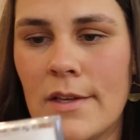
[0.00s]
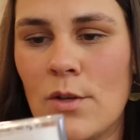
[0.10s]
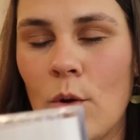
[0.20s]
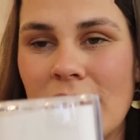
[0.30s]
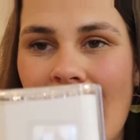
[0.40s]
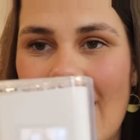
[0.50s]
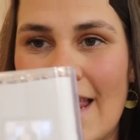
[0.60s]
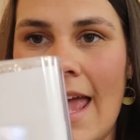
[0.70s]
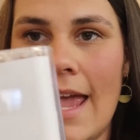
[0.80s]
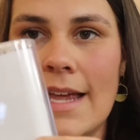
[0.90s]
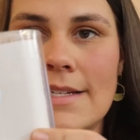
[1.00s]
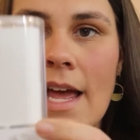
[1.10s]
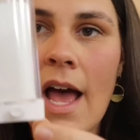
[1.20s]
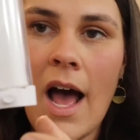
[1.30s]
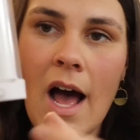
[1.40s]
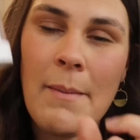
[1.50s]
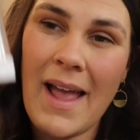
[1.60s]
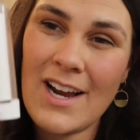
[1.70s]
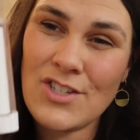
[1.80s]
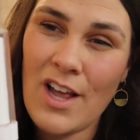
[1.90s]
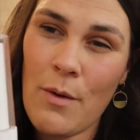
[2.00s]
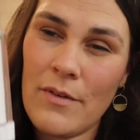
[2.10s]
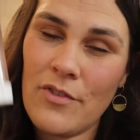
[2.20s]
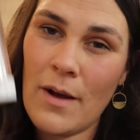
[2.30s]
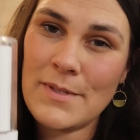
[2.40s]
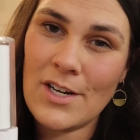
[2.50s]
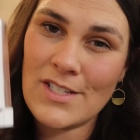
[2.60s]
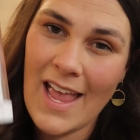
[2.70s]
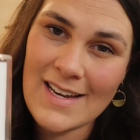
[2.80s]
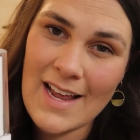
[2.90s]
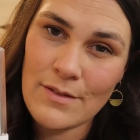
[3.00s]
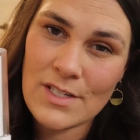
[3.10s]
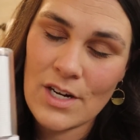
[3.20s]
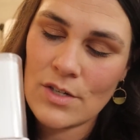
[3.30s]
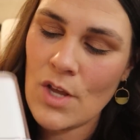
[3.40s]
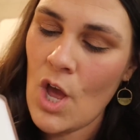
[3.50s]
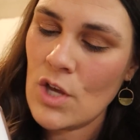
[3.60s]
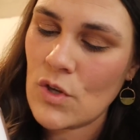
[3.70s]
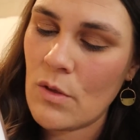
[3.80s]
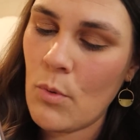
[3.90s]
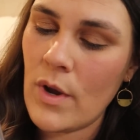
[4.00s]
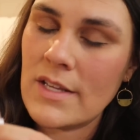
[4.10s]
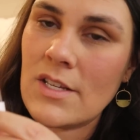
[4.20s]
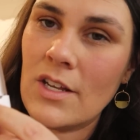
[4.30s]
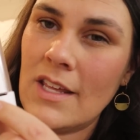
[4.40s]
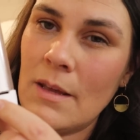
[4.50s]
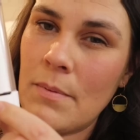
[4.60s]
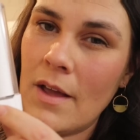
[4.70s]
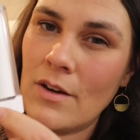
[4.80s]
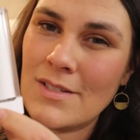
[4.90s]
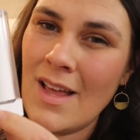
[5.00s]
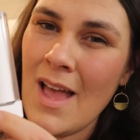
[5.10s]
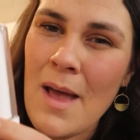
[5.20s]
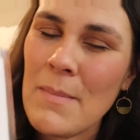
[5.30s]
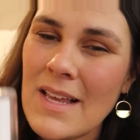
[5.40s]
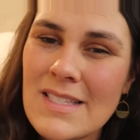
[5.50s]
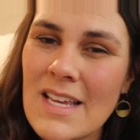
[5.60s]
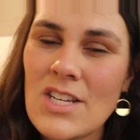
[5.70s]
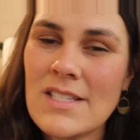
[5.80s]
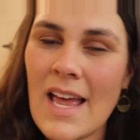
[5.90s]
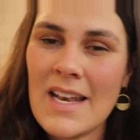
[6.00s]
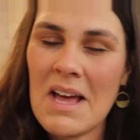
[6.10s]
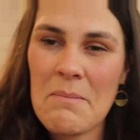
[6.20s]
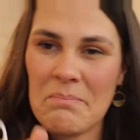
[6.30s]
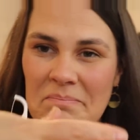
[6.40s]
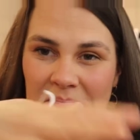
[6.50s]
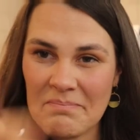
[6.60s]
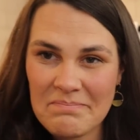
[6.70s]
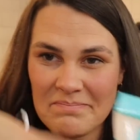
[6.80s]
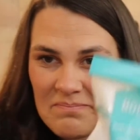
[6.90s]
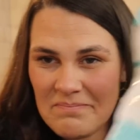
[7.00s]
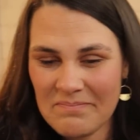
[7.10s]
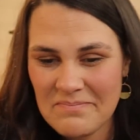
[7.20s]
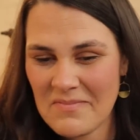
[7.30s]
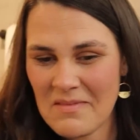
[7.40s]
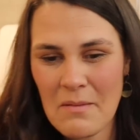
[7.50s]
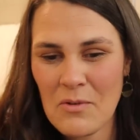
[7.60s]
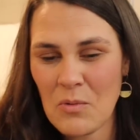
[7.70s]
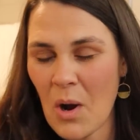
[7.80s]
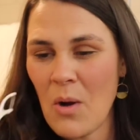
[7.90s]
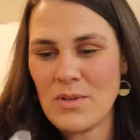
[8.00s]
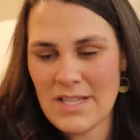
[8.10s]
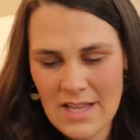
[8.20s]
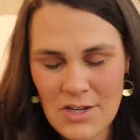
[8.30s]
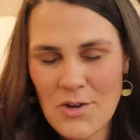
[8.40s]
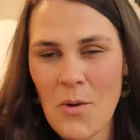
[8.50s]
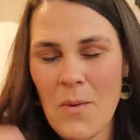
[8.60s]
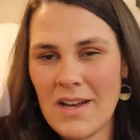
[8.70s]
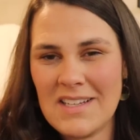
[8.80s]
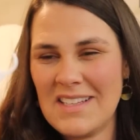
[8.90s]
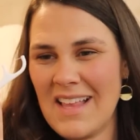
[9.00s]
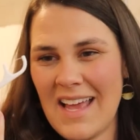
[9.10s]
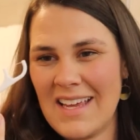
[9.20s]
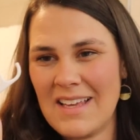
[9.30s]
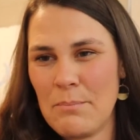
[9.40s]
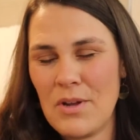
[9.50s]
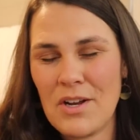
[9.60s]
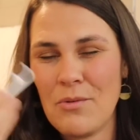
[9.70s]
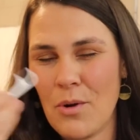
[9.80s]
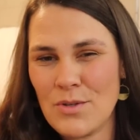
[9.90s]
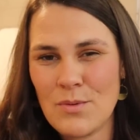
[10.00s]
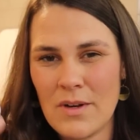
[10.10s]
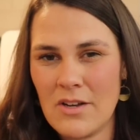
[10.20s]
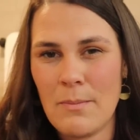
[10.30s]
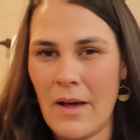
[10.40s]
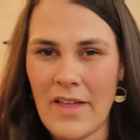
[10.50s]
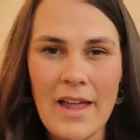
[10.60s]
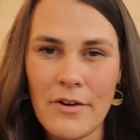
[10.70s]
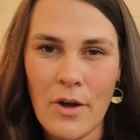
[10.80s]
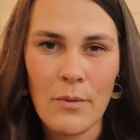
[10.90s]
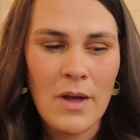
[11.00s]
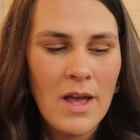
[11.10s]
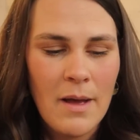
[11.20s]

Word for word: This holds eighty-eight. Um, I actually got one for upstairs and downstairs so the boys could keep theirs because they just end up gross, and then you don't want to like put a gross one in your mouth. I don't know.